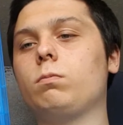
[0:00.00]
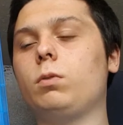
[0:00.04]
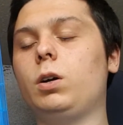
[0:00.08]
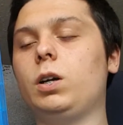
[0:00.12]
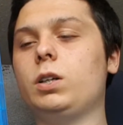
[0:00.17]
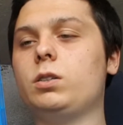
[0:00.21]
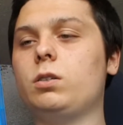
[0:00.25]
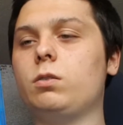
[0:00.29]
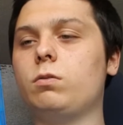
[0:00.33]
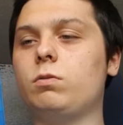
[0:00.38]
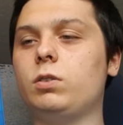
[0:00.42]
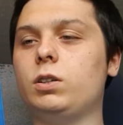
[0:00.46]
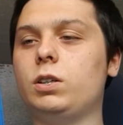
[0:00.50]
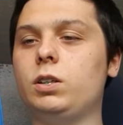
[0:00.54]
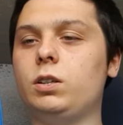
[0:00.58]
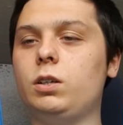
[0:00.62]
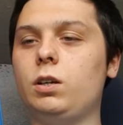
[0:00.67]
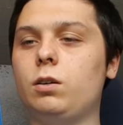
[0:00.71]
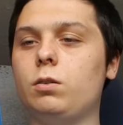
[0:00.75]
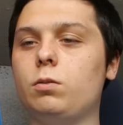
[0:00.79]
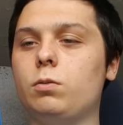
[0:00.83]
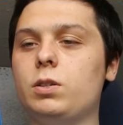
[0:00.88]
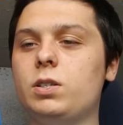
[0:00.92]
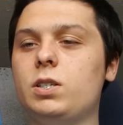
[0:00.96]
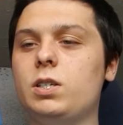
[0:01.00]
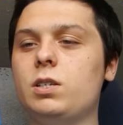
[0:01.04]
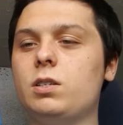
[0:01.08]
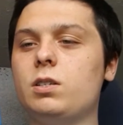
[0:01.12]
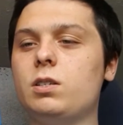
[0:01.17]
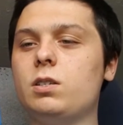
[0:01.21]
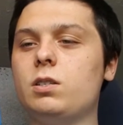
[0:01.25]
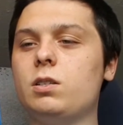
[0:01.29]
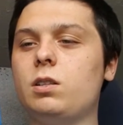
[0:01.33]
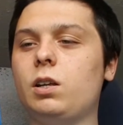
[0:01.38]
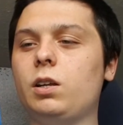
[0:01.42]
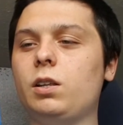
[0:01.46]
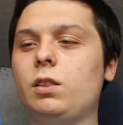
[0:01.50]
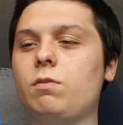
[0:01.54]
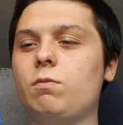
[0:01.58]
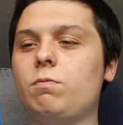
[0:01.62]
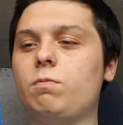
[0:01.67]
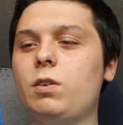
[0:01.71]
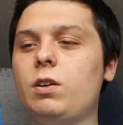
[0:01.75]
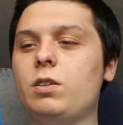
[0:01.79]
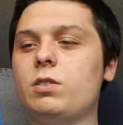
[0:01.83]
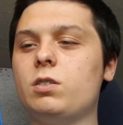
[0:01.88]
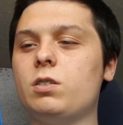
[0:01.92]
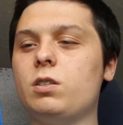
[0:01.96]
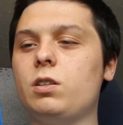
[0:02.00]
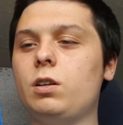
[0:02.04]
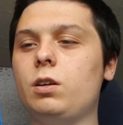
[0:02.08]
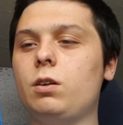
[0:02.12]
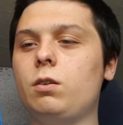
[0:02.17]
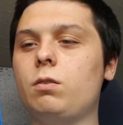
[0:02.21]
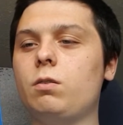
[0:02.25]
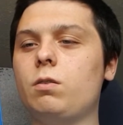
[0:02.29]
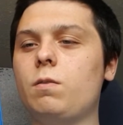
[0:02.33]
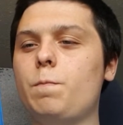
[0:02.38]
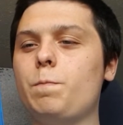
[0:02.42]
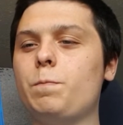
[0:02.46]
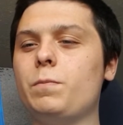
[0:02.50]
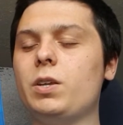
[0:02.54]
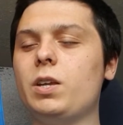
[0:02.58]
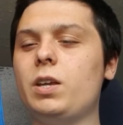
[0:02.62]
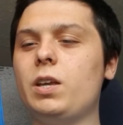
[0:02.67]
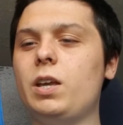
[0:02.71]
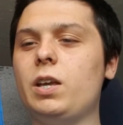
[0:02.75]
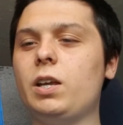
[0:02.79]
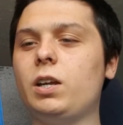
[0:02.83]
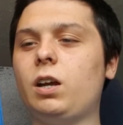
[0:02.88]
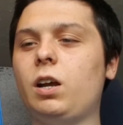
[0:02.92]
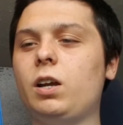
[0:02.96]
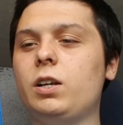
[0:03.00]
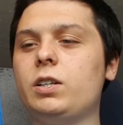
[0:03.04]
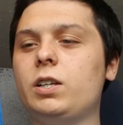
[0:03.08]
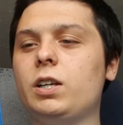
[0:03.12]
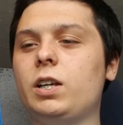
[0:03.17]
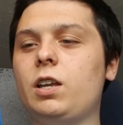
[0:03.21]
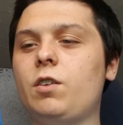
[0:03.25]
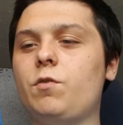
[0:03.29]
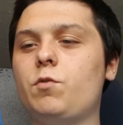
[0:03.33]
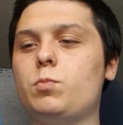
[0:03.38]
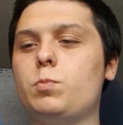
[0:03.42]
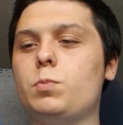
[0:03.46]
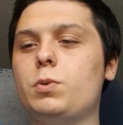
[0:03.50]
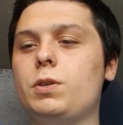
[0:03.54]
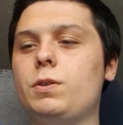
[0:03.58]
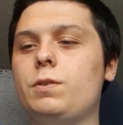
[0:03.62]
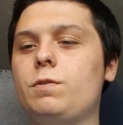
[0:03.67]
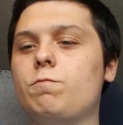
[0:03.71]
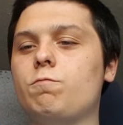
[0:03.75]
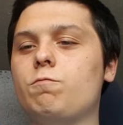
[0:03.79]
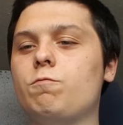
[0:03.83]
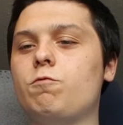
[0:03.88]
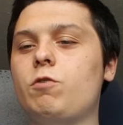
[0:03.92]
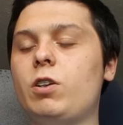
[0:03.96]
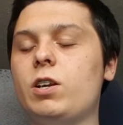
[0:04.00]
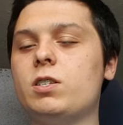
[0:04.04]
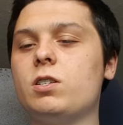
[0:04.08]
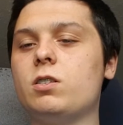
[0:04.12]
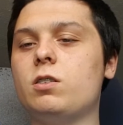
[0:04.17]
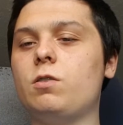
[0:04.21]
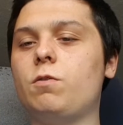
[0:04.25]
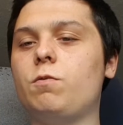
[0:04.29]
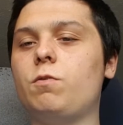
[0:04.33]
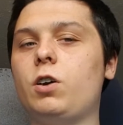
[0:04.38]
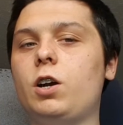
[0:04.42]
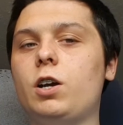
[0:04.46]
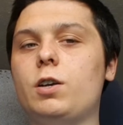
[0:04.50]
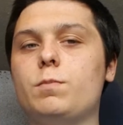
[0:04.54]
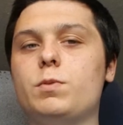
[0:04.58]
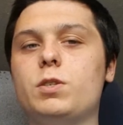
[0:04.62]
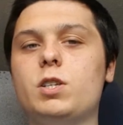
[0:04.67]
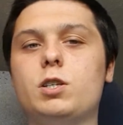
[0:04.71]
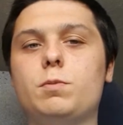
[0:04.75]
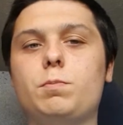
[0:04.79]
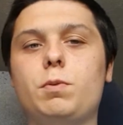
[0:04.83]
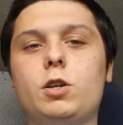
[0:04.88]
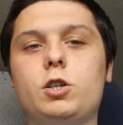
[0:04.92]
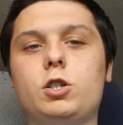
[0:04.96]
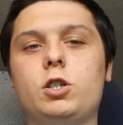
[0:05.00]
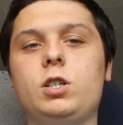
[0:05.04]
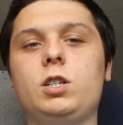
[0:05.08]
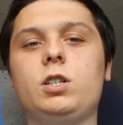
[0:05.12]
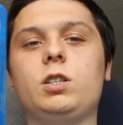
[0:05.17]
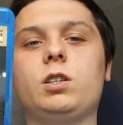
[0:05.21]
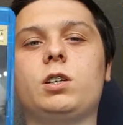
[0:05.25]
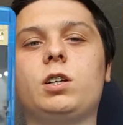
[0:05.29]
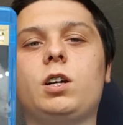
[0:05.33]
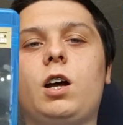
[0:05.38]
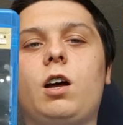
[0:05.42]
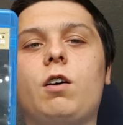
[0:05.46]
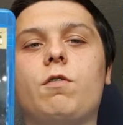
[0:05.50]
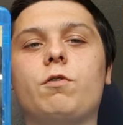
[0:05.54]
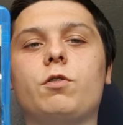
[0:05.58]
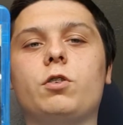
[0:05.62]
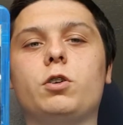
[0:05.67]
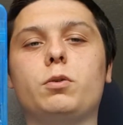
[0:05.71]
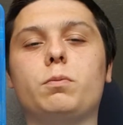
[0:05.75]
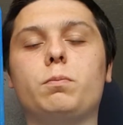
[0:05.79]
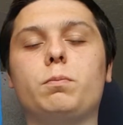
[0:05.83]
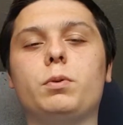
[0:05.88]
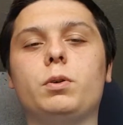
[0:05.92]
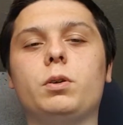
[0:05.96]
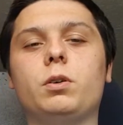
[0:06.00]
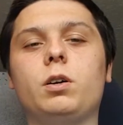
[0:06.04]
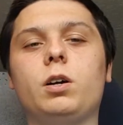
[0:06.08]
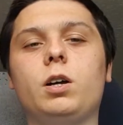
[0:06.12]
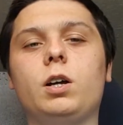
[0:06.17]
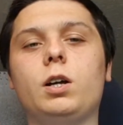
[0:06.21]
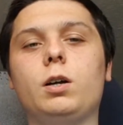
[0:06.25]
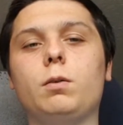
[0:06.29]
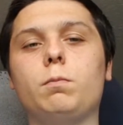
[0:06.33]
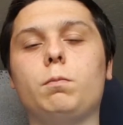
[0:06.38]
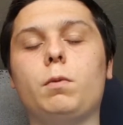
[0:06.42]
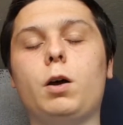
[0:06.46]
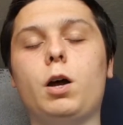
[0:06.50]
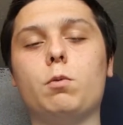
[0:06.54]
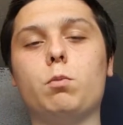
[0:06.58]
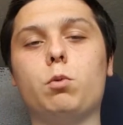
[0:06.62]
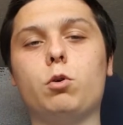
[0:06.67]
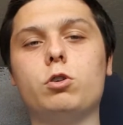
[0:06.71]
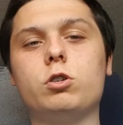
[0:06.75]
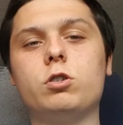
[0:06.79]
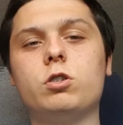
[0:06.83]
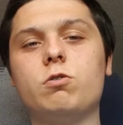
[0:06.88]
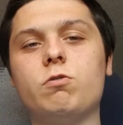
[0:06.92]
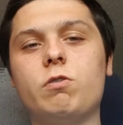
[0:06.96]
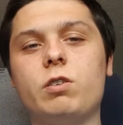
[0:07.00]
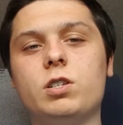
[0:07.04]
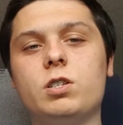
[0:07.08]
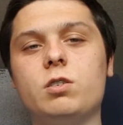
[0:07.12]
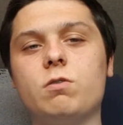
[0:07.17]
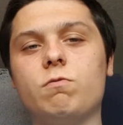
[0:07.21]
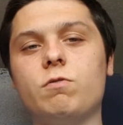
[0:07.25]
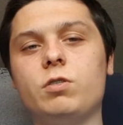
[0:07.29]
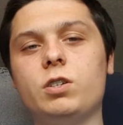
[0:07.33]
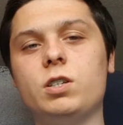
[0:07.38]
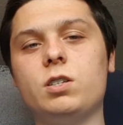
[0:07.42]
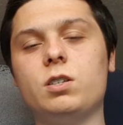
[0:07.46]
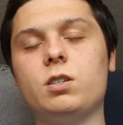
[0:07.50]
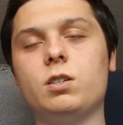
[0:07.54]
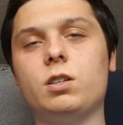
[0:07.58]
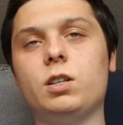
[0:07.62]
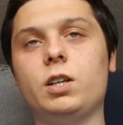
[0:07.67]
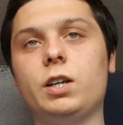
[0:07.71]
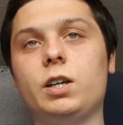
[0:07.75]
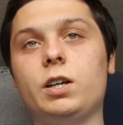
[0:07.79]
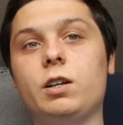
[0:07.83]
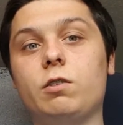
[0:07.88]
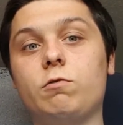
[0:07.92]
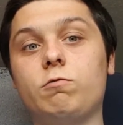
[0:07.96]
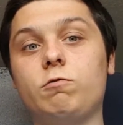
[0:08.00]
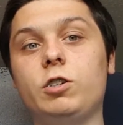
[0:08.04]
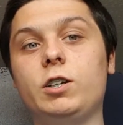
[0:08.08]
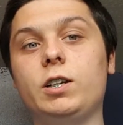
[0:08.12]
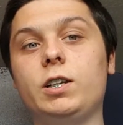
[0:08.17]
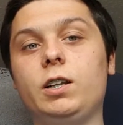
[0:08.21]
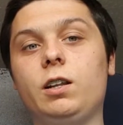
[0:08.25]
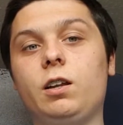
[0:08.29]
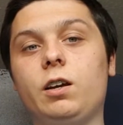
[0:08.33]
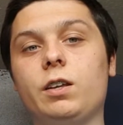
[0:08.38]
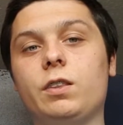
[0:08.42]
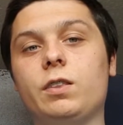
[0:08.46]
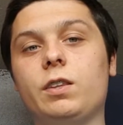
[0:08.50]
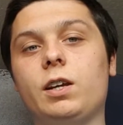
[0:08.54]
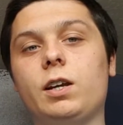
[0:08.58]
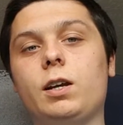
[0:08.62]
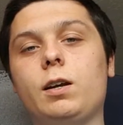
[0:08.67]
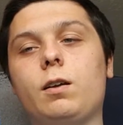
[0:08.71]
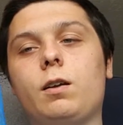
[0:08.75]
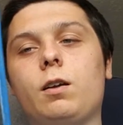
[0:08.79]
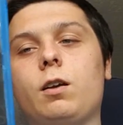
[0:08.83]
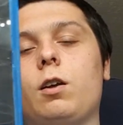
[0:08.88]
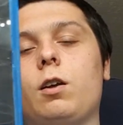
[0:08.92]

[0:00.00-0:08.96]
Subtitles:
don't really know. Is it like The Wrestler? It kind of gives me Wrestler vibes, especially the cover. But I watched The Wrestler recently, and I really like that.